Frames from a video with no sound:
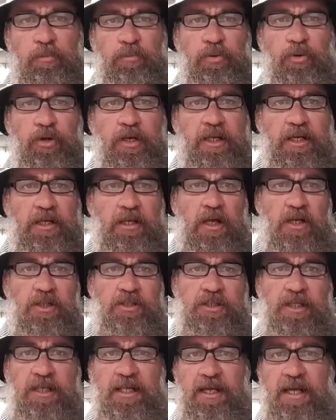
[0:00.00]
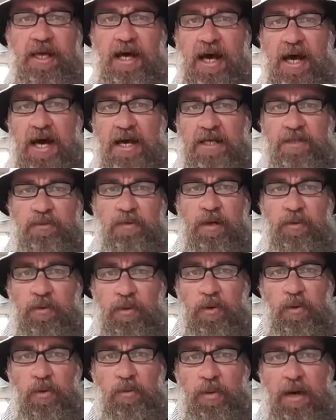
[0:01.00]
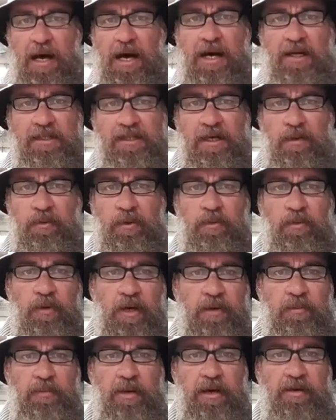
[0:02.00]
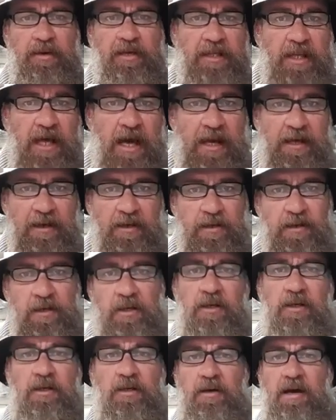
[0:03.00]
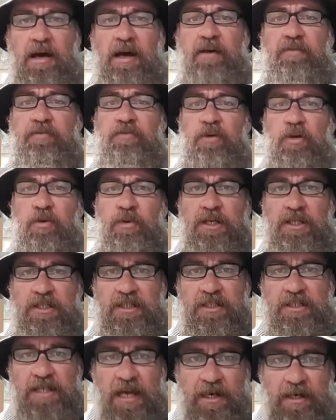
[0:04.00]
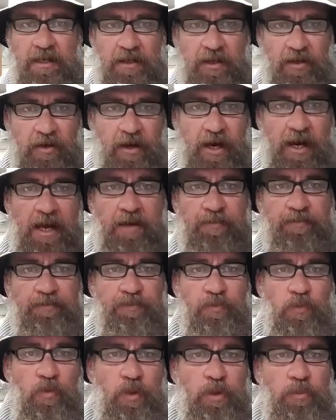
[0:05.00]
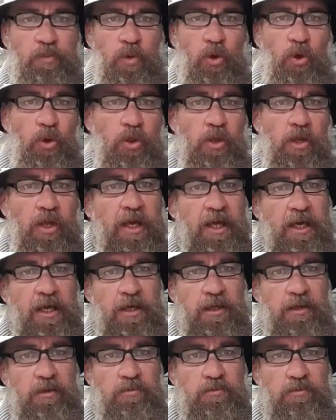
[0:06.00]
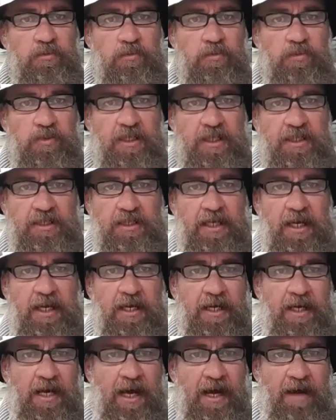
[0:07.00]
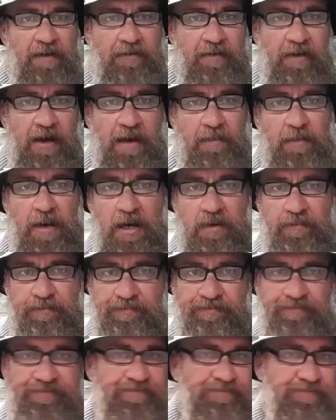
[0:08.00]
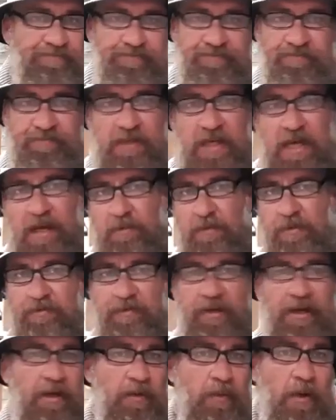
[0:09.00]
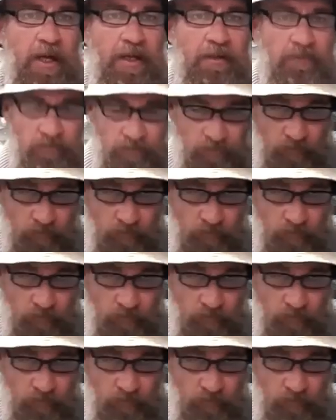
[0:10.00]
pretty close to the cars where we were parked. So we reburied that a few inches under the ground. We put the 16.5 grammer a couple of feet away.